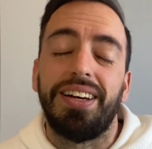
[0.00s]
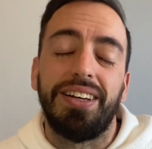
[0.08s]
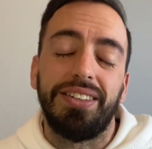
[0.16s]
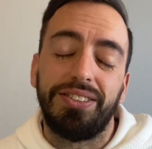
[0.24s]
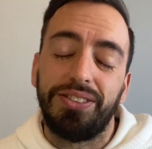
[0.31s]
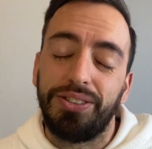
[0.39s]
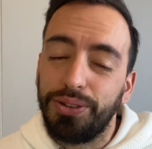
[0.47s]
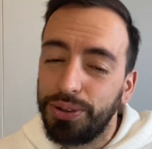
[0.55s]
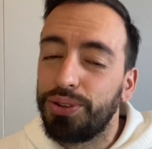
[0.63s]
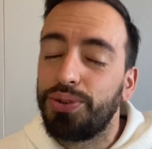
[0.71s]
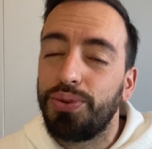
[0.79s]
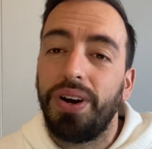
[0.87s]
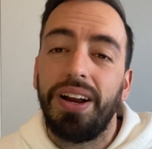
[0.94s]
as
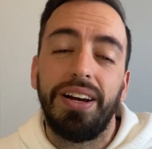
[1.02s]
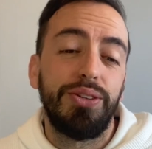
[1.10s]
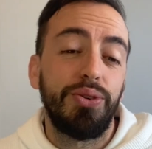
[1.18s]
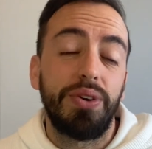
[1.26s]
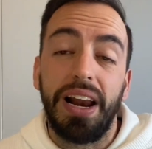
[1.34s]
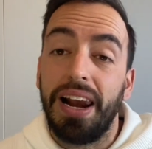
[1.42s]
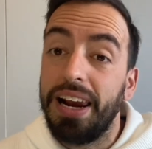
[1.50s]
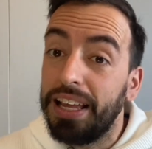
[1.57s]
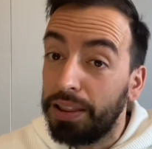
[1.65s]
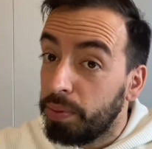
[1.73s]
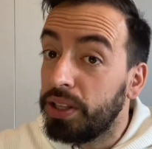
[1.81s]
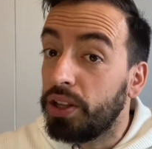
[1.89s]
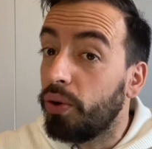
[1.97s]
usual, you can let
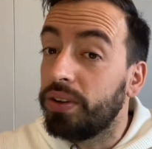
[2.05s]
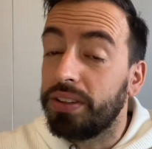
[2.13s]
me know